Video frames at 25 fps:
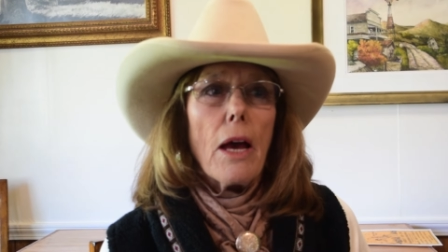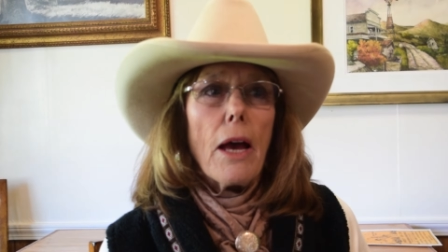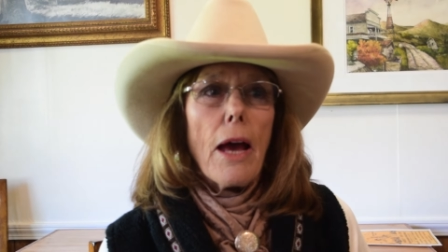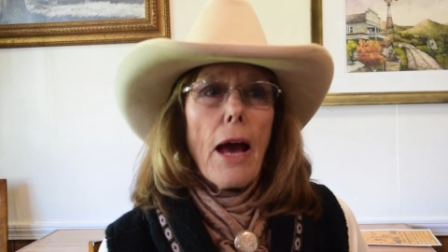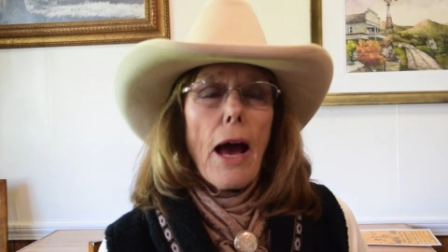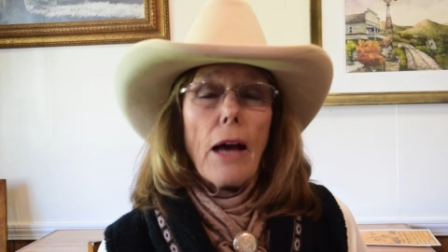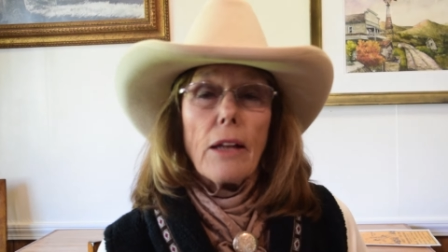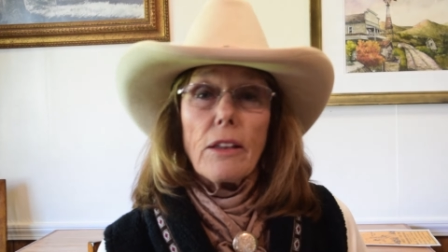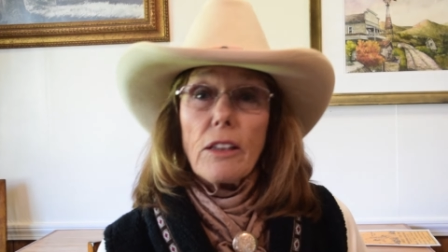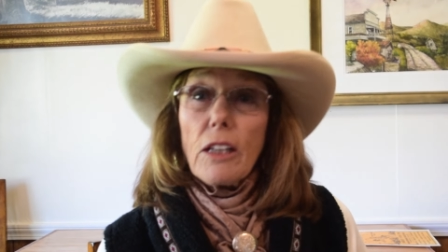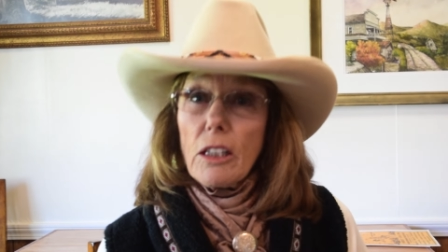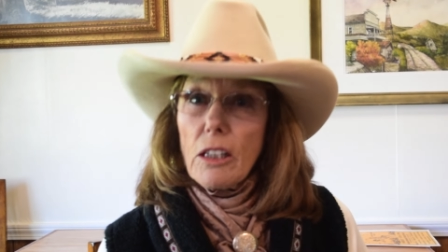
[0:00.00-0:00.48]

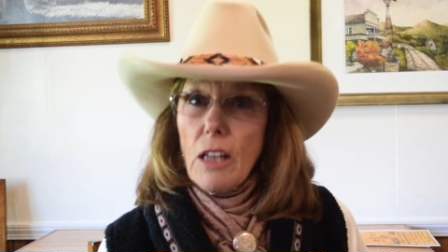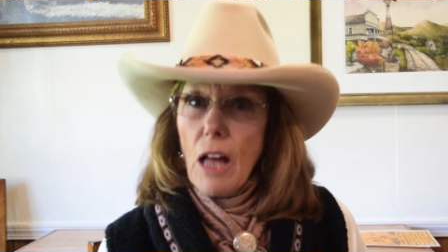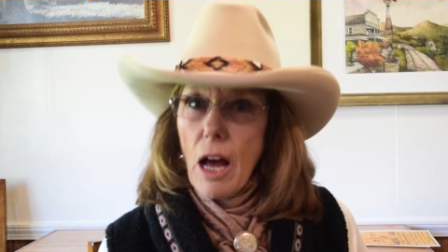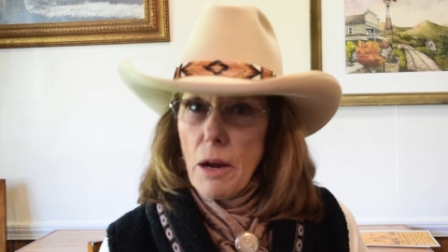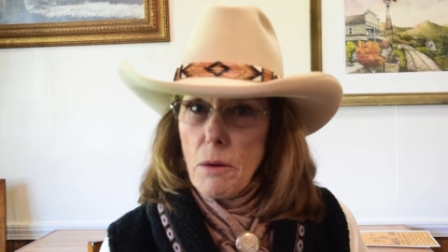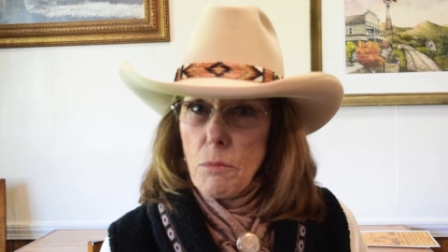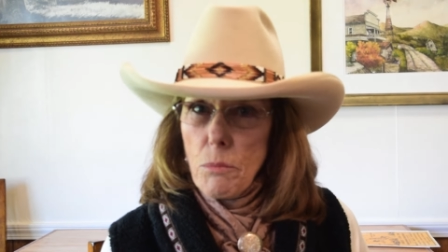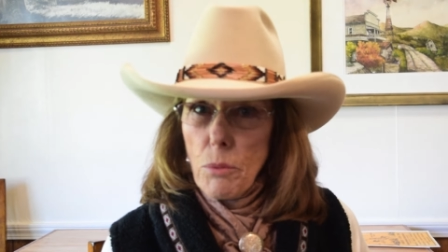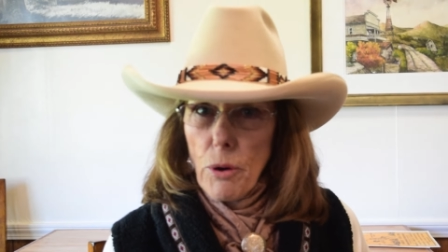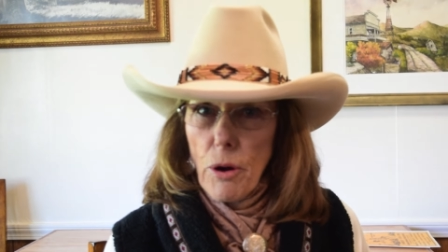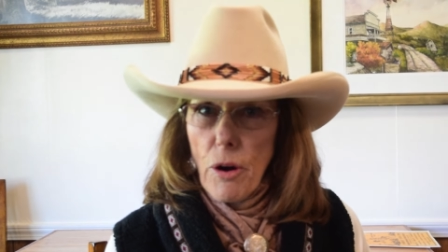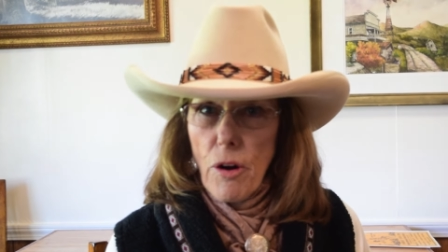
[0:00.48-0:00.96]
at the
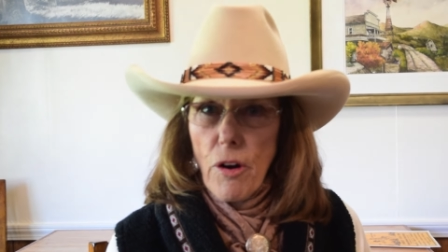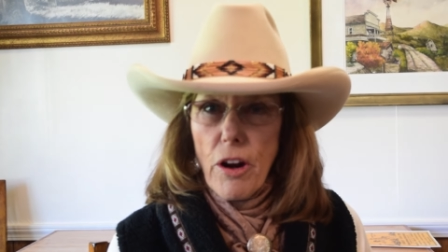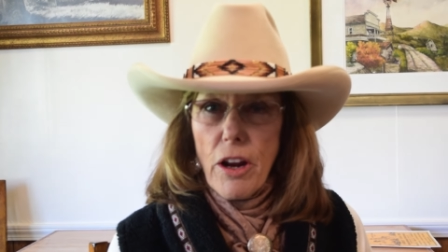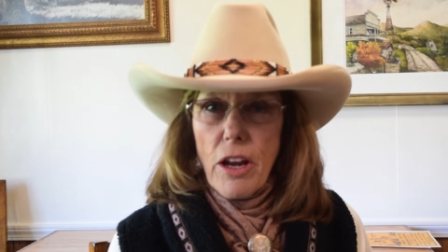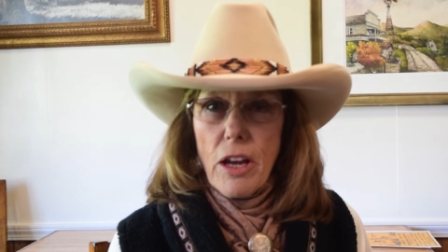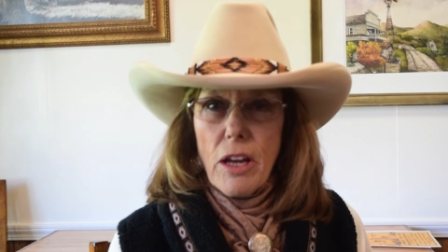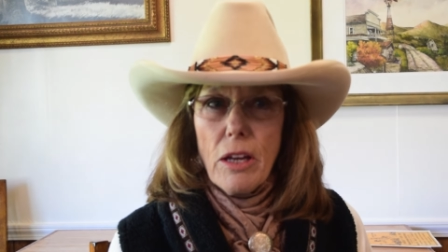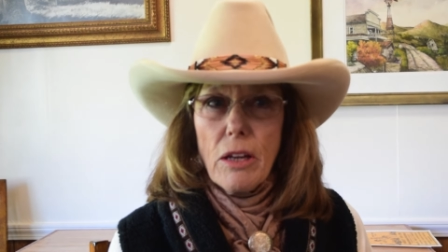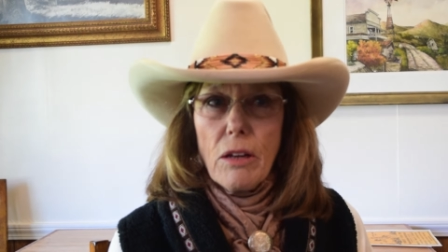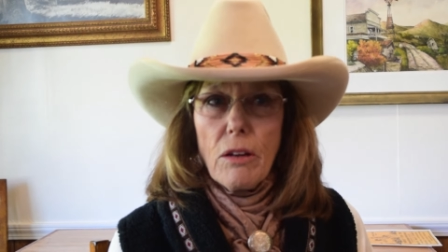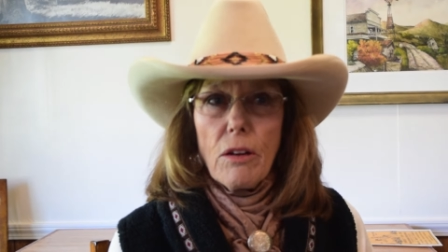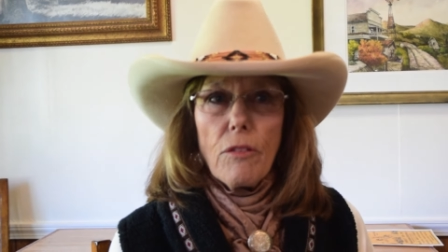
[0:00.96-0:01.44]

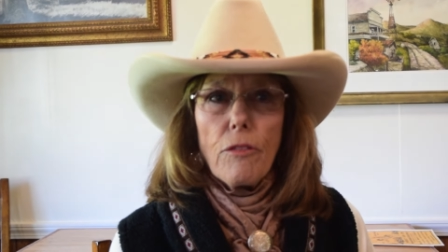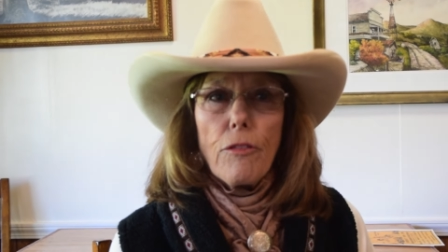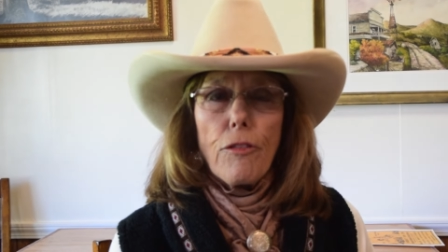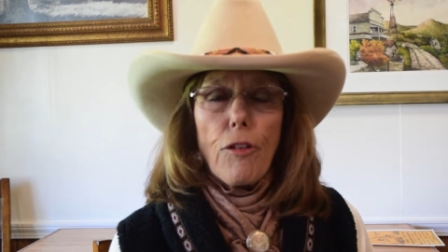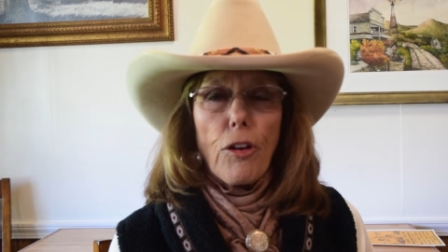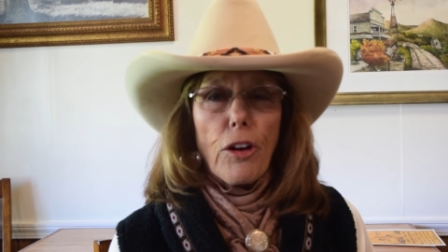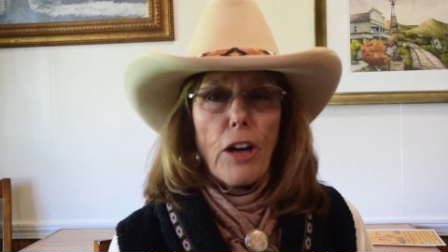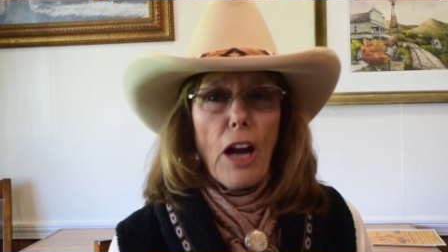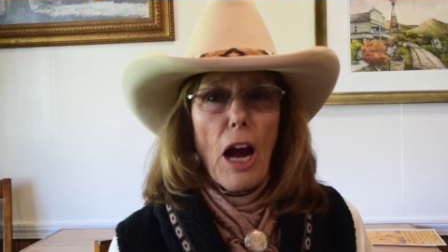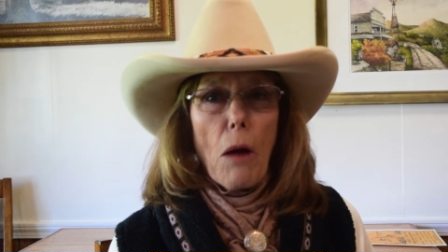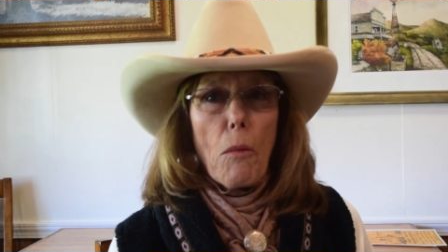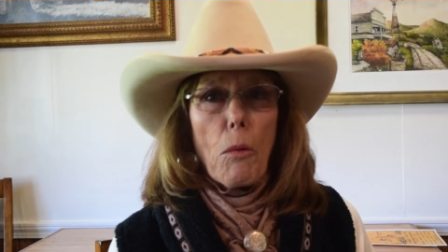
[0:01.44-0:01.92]
library
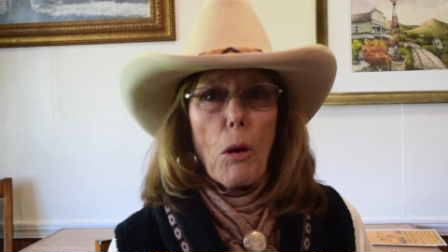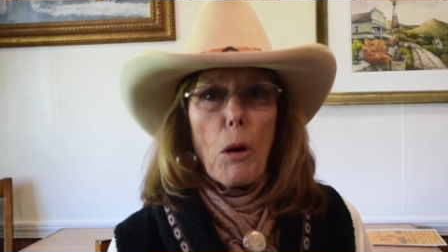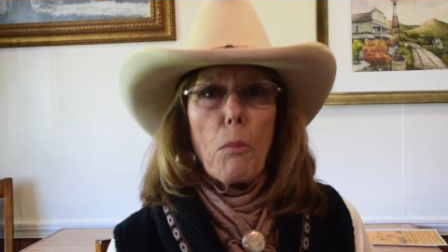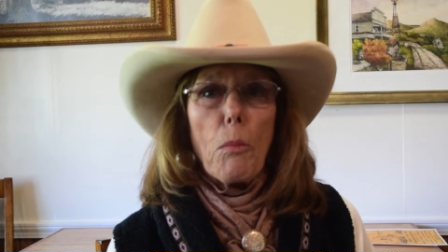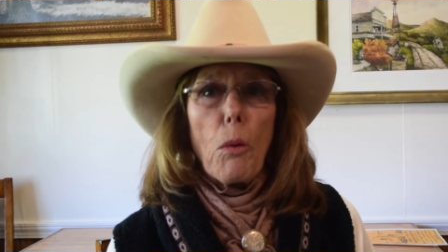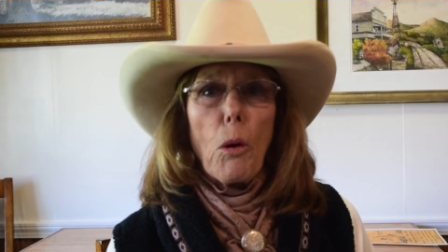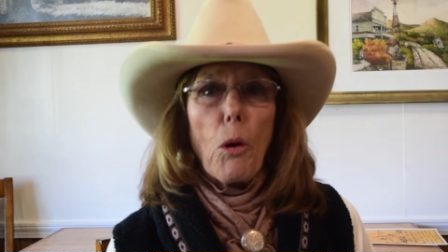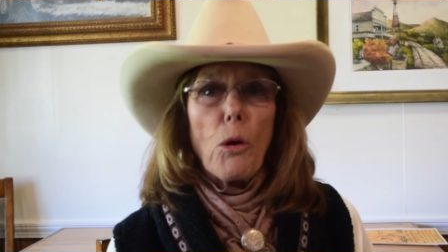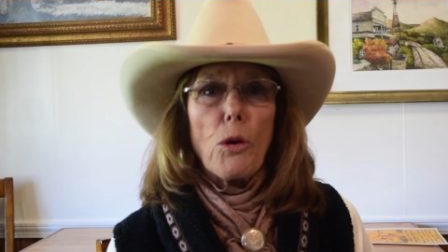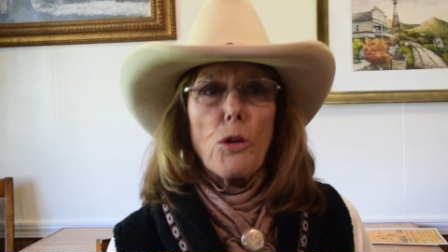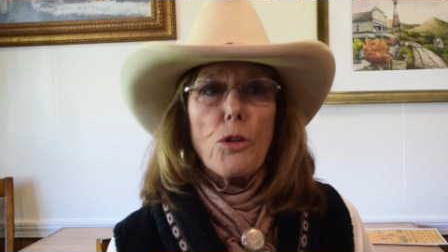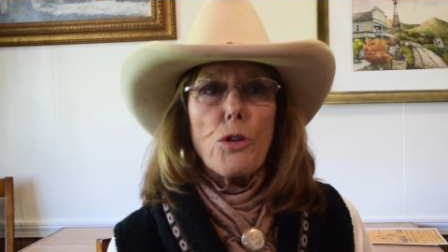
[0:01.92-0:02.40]
for Cowboy
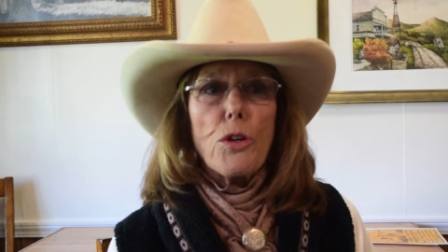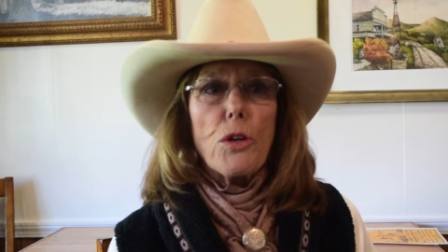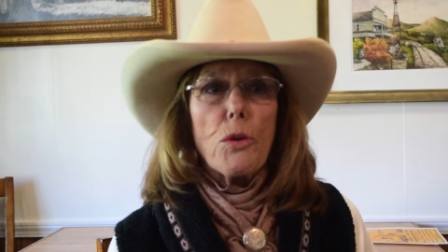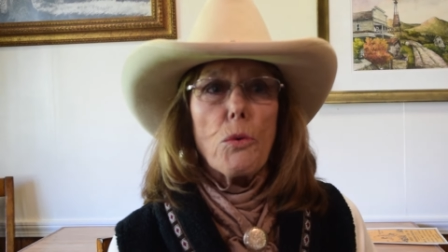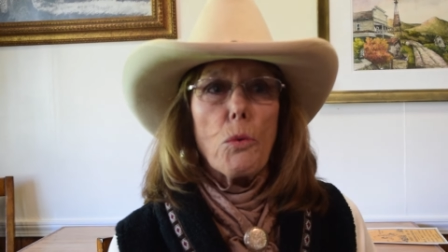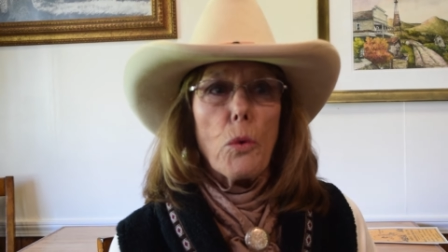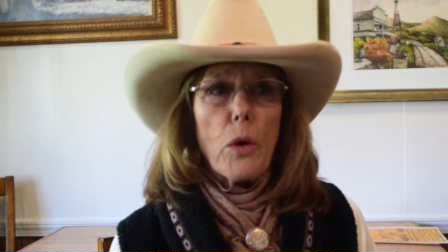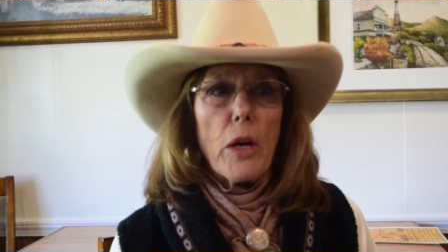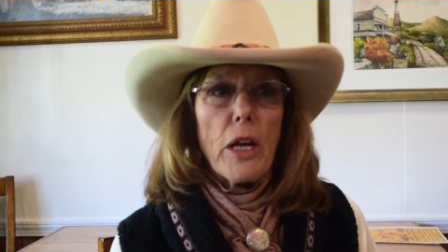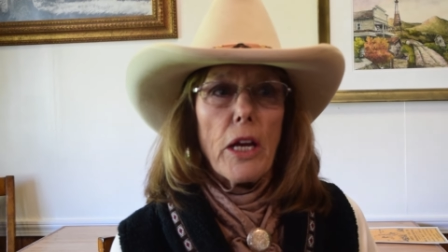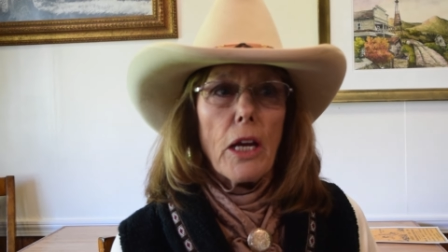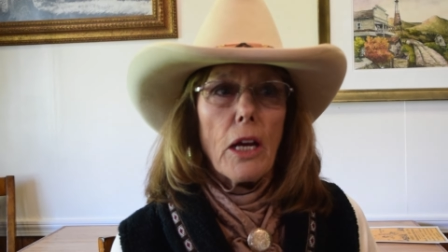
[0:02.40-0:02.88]
Poetry
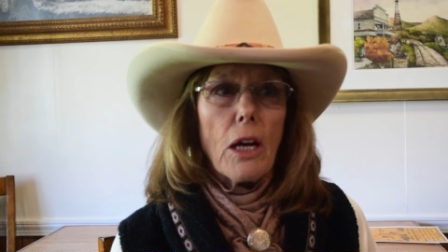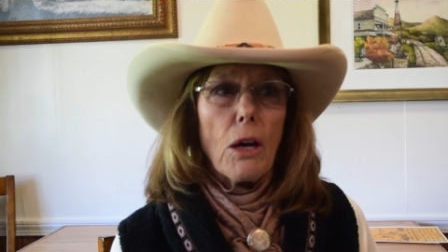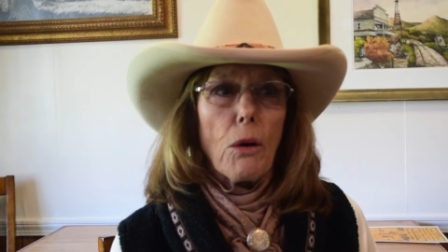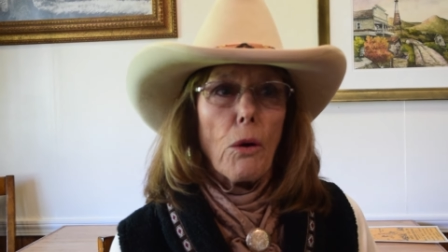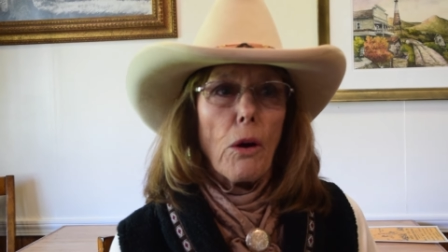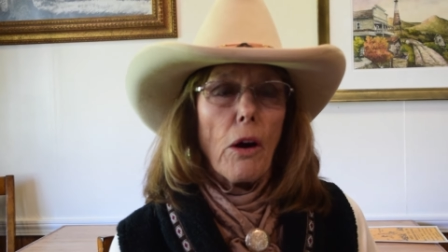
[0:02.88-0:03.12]
Week,